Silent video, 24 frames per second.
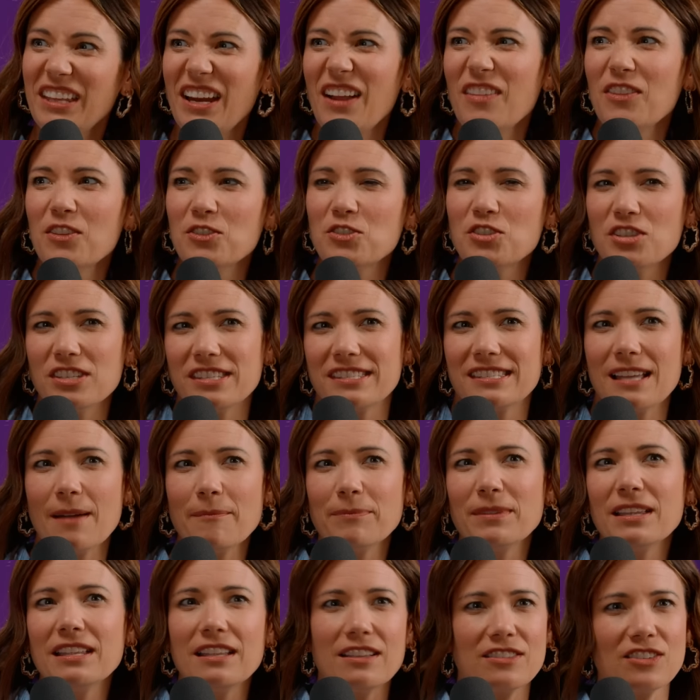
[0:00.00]
yeah, and there's just
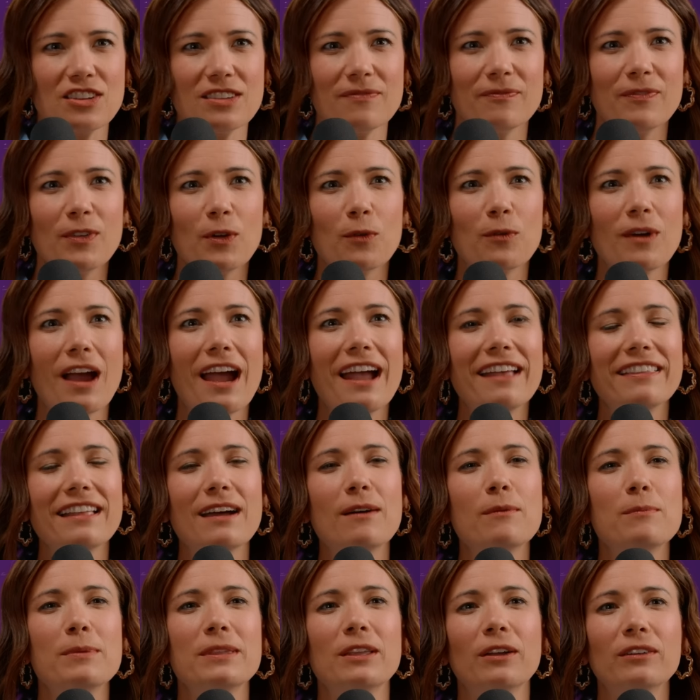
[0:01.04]
something that doesn't feel right.
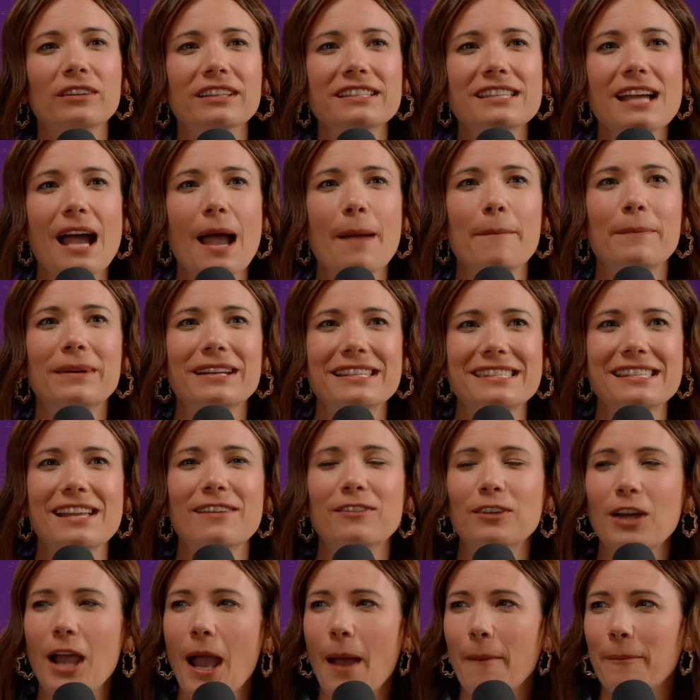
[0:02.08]
That would be the only time, but it's
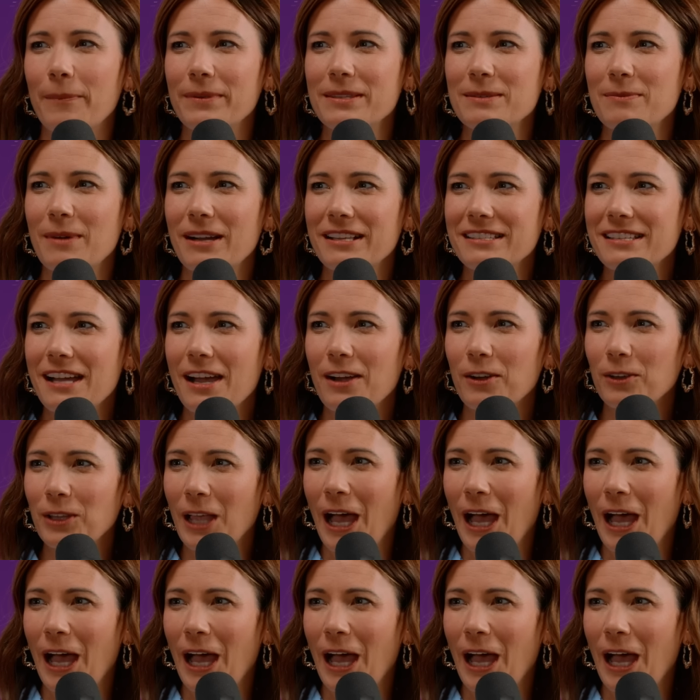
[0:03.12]
never happened in my entire